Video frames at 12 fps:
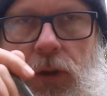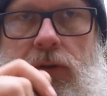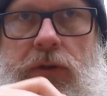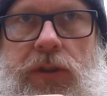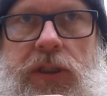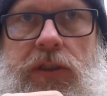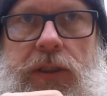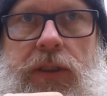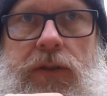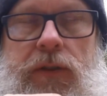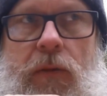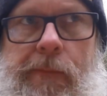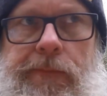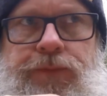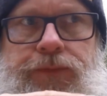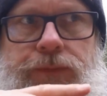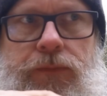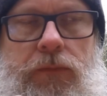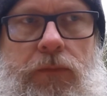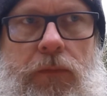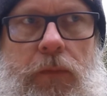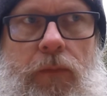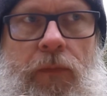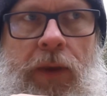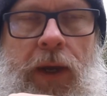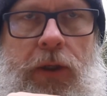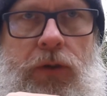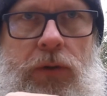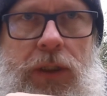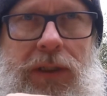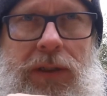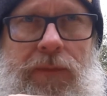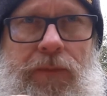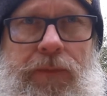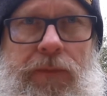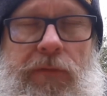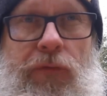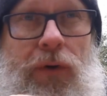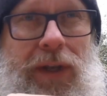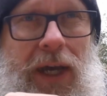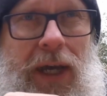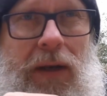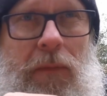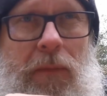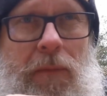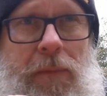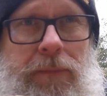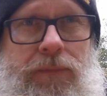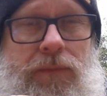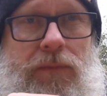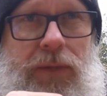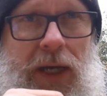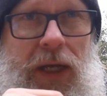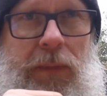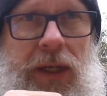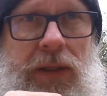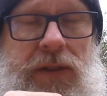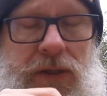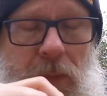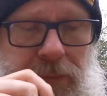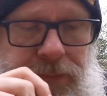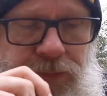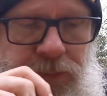Good resistance. I cooked it for 9 minutes.